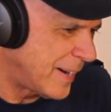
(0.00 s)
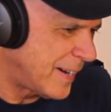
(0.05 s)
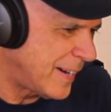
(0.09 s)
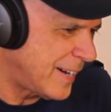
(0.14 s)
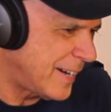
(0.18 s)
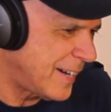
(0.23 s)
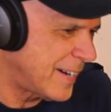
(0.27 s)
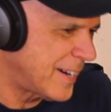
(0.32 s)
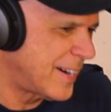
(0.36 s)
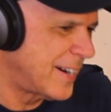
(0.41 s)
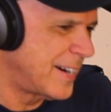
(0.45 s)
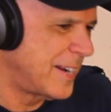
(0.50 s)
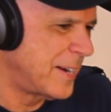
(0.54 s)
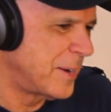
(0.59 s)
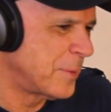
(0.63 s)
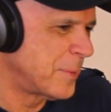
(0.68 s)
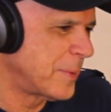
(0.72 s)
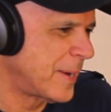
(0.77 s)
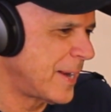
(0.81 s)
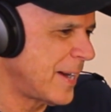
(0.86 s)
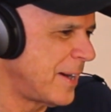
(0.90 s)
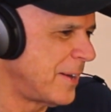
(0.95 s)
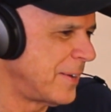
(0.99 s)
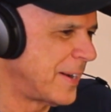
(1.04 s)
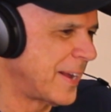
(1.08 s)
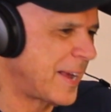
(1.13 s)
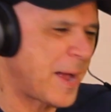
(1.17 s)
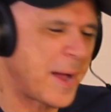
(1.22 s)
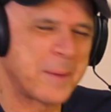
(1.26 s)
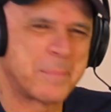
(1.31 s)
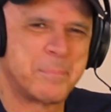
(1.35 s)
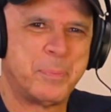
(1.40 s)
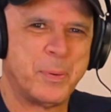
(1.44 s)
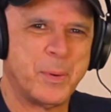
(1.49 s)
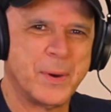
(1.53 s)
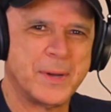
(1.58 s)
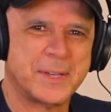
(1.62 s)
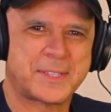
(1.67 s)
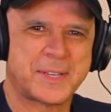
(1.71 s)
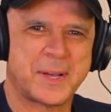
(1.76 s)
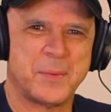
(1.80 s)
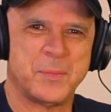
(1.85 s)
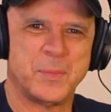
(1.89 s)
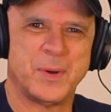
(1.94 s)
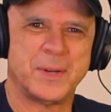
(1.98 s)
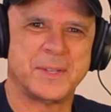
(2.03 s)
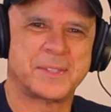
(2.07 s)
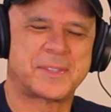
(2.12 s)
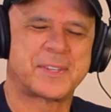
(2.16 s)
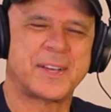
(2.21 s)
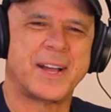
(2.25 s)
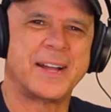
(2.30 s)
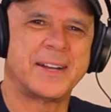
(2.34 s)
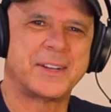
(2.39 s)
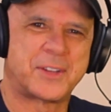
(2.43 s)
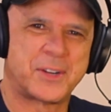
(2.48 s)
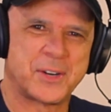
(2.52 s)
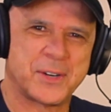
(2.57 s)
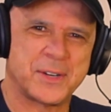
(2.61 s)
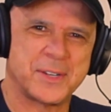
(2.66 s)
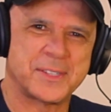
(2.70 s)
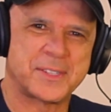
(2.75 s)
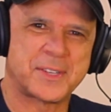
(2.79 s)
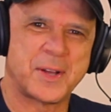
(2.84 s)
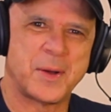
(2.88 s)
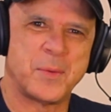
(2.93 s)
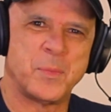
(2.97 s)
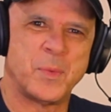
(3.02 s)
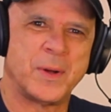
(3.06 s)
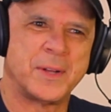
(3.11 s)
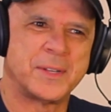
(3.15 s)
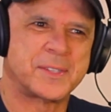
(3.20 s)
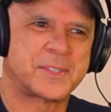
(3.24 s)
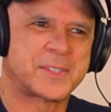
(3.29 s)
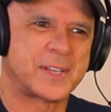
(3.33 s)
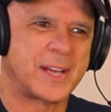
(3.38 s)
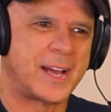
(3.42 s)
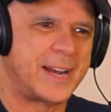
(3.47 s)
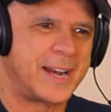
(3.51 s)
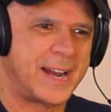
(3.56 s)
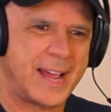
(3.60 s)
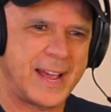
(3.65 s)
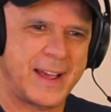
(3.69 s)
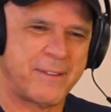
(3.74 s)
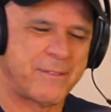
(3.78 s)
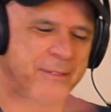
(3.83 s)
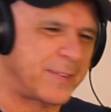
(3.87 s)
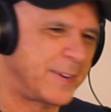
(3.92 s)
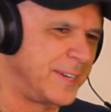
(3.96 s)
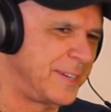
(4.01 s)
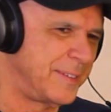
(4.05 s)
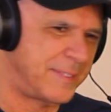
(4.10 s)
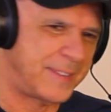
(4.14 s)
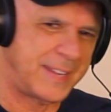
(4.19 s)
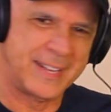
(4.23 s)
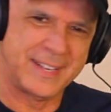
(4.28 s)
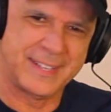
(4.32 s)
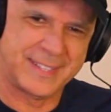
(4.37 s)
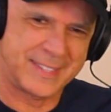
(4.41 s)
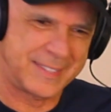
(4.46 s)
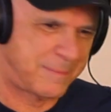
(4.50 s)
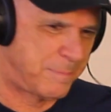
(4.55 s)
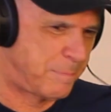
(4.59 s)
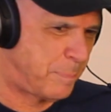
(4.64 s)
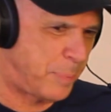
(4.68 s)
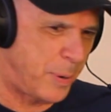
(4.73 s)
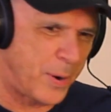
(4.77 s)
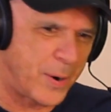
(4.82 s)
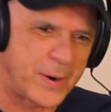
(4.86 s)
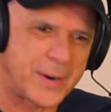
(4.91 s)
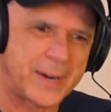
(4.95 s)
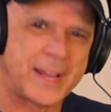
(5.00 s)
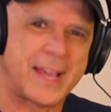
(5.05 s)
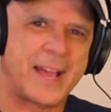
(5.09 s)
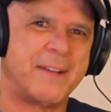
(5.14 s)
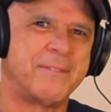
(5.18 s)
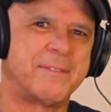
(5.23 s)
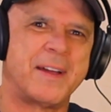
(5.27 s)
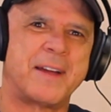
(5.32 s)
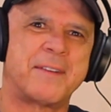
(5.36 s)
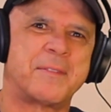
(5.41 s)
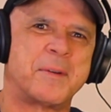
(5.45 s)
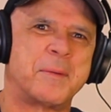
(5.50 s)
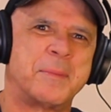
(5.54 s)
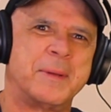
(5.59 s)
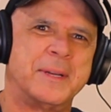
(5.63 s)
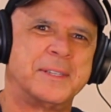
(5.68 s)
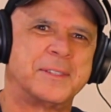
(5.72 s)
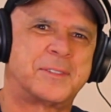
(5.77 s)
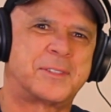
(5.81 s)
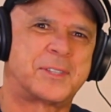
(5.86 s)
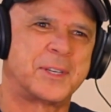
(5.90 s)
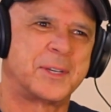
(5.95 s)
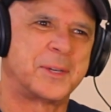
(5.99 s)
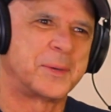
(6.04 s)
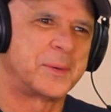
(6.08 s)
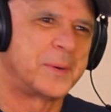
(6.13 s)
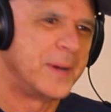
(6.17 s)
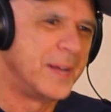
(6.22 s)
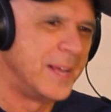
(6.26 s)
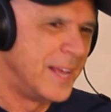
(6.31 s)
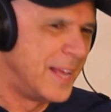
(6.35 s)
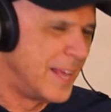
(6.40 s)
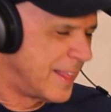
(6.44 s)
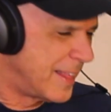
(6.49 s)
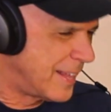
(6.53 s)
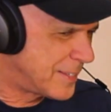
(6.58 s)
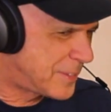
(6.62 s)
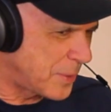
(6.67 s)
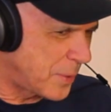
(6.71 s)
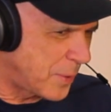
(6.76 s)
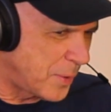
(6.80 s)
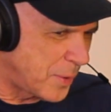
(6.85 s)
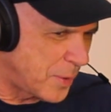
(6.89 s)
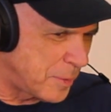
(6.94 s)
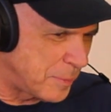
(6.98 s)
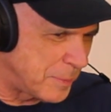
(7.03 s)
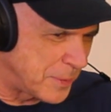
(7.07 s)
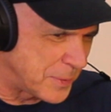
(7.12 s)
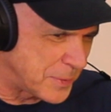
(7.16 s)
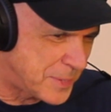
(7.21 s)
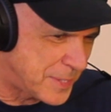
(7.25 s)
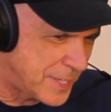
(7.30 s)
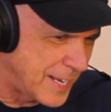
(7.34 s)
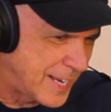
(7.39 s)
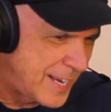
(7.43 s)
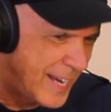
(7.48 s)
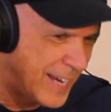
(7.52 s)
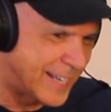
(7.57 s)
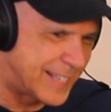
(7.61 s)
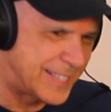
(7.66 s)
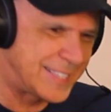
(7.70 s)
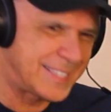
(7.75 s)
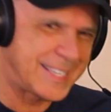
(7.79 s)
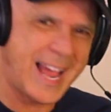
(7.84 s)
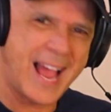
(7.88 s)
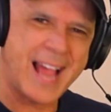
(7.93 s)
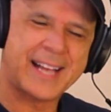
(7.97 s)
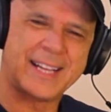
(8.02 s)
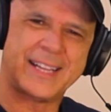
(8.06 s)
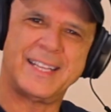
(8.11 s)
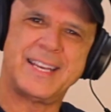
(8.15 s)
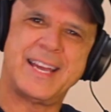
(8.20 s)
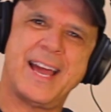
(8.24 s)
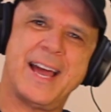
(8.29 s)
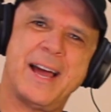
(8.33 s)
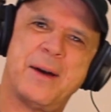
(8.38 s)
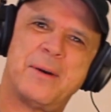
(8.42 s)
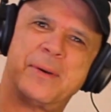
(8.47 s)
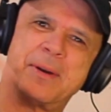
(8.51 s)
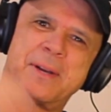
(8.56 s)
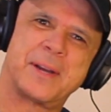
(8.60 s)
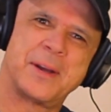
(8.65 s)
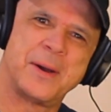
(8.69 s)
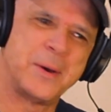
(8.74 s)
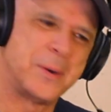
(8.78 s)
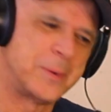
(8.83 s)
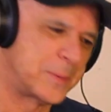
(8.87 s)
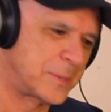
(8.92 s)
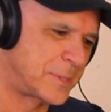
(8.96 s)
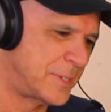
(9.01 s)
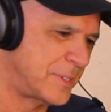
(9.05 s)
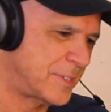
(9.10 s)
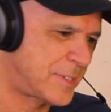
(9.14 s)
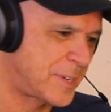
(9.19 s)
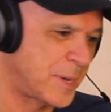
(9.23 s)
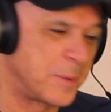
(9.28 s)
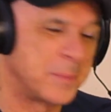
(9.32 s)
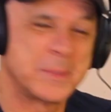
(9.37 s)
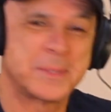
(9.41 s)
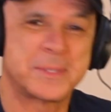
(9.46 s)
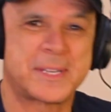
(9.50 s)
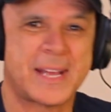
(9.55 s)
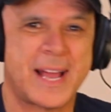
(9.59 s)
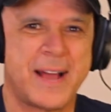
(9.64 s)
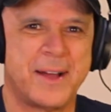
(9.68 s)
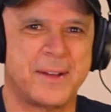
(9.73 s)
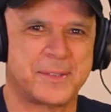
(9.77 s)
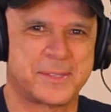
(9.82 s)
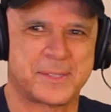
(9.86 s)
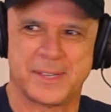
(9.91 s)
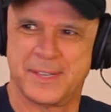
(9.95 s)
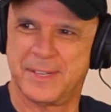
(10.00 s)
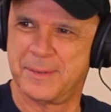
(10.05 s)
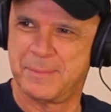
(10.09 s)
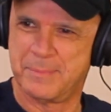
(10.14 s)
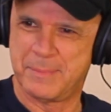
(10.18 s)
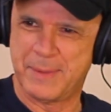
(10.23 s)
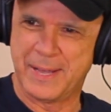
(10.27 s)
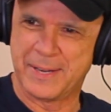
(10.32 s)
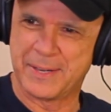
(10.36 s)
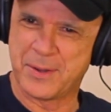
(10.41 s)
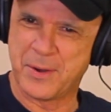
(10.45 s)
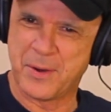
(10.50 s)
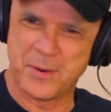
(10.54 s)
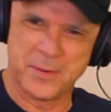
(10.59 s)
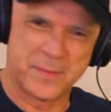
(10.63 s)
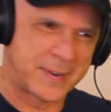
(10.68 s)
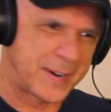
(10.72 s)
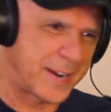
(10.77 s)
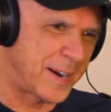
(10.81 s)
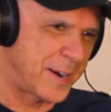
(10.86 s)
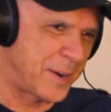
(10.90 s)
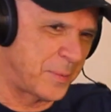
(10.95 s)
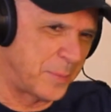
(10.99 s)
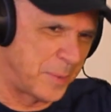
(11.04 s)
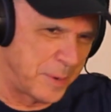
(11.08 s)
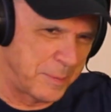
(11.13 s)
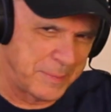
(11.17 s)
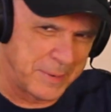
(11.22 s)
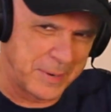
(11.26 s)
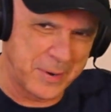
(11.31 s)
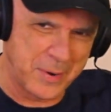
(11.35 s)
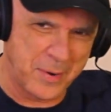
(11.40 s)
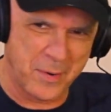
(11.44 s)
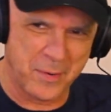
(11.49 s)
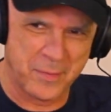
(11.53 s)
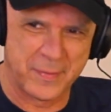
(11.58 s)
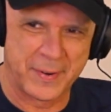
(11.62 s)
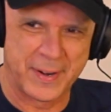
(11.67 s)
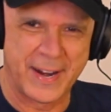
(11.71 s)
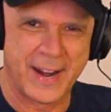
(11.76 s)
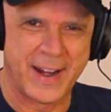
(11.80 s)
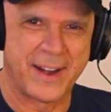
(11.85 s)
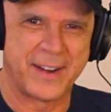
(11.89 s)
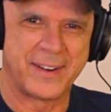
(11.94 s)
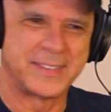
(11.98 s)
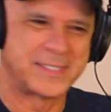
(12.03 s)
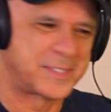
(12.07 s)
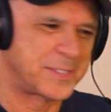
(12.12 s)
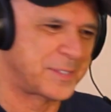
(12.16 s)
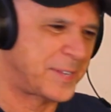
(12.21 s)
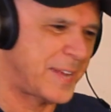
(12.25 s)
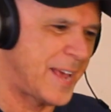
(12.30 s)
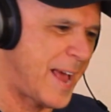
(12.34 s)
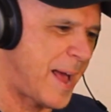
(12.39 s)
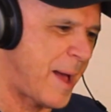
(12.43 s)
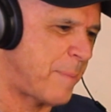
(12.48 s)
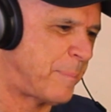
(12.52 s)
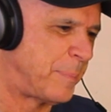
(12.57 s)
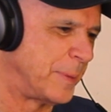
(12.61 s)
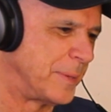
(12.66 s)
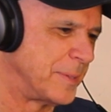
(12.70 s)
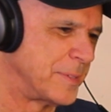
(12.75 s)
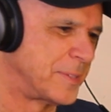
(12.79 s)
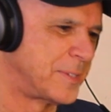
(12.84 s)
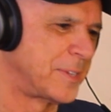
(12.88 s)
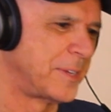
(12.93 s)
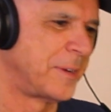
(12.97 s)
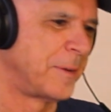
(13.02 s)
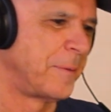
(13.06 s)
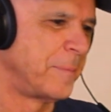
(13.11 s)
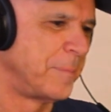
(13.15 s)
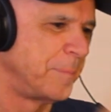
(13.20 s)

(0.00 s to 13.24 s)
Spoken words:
All right, here we go. They got boys on one side, girls on one side. Every party I've ever been to, that's almost exactly how it goes in someone's house. Men go over there, women go over there. It just happens.